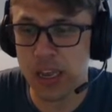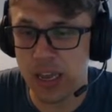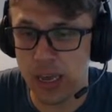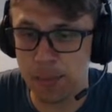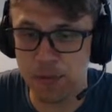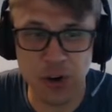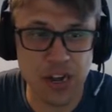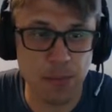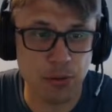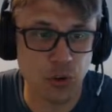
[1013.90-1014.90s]
I'm a very
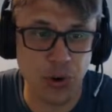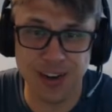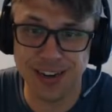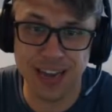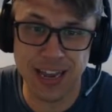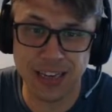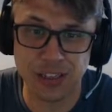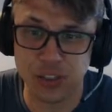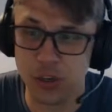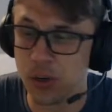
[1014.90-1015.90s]
numbers-oriented guy,
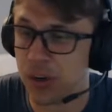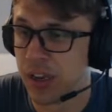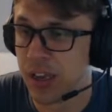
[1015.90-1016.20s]
so